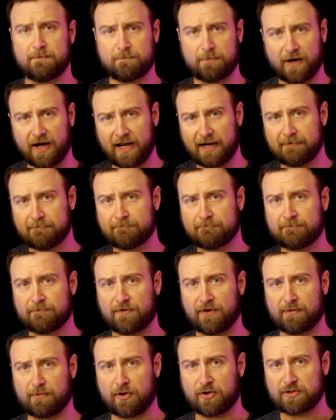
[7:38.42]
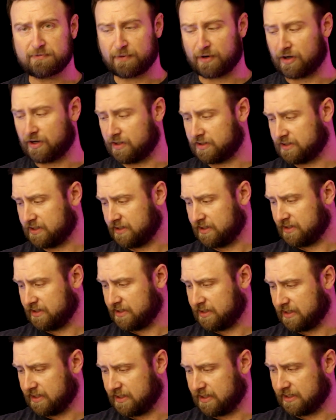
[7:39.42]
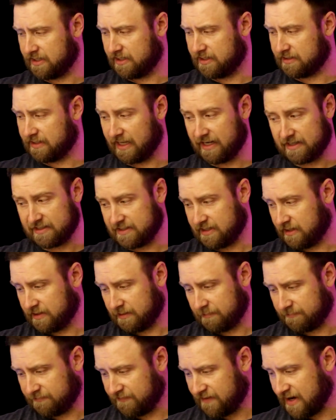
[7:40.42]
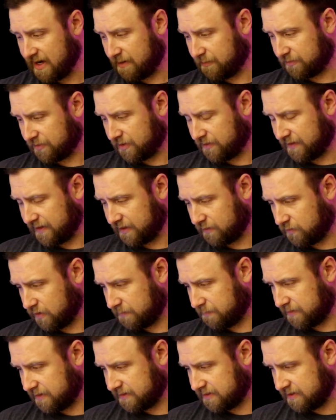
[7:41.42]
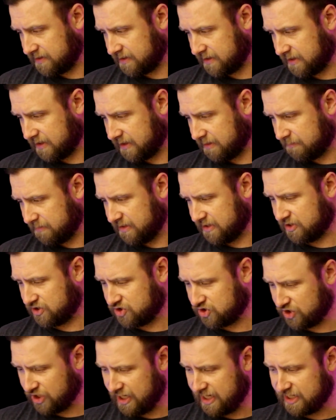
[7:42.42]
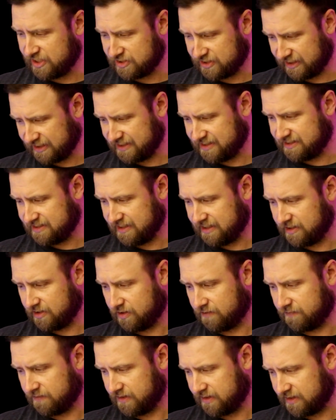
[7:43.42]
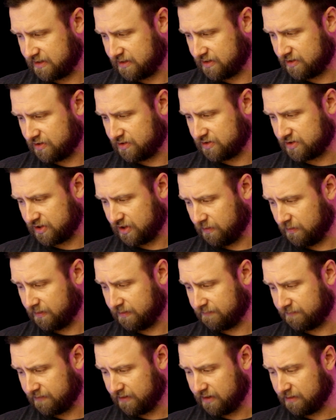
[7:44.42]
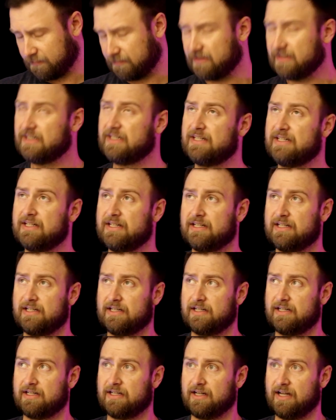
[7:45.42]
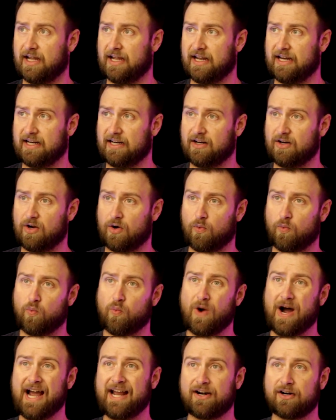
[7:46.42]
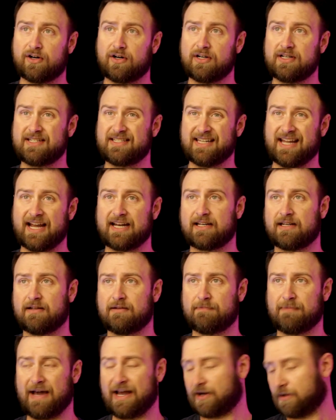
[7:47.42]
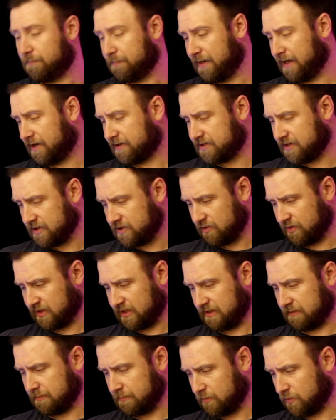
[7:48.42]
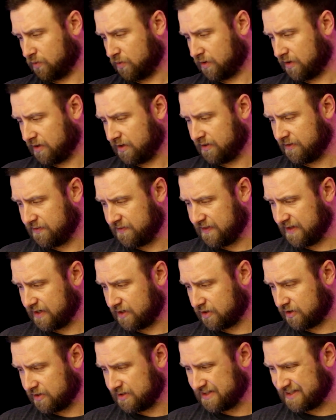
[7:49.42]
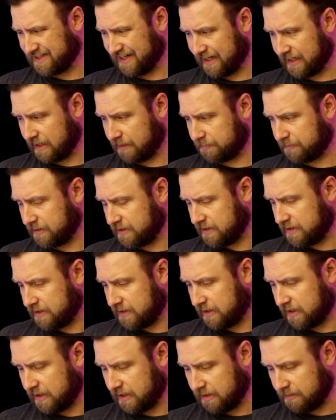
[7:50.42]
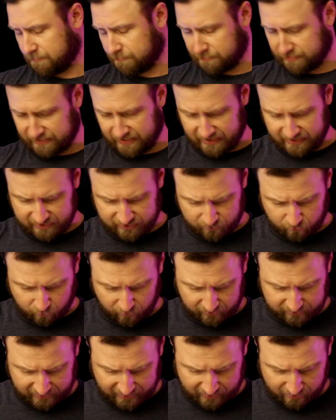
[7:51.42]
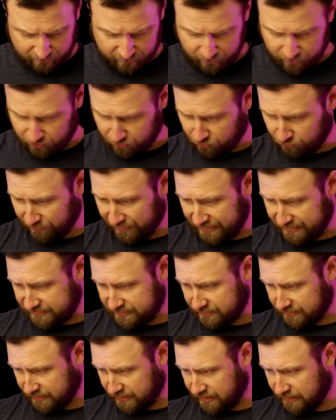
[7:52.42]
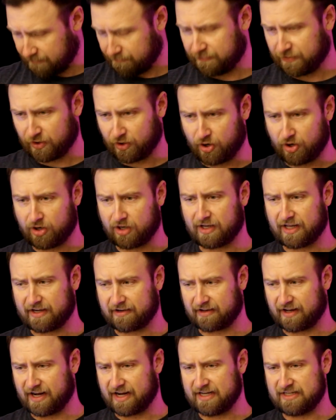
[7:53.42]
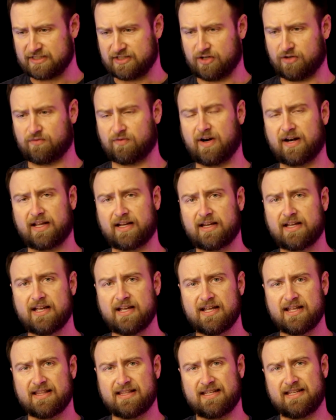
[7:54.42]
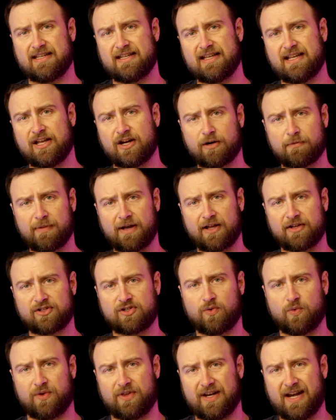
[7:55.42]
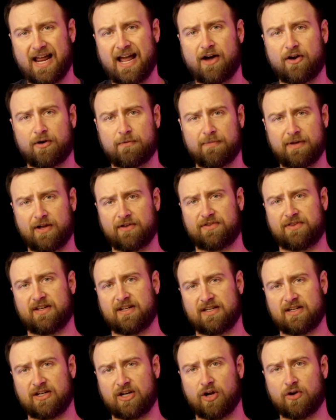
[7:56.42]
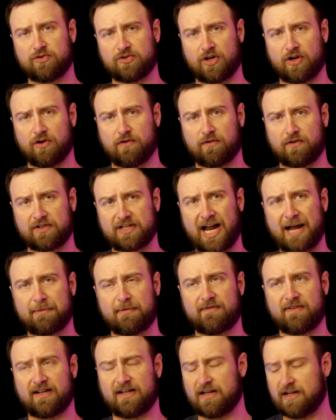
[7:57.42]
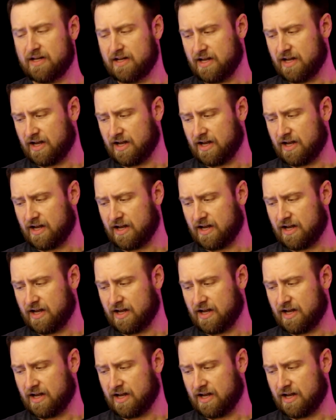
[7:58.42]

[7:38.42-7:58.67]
But for the most part, that has held up fine with all that equipment. It has changed, like I said, over the years, going from a wider set battle belt to a little more thinner setup, but that has worked out great. There are a lot of guys that are running the inner belts with an outer belt that goes over top of it.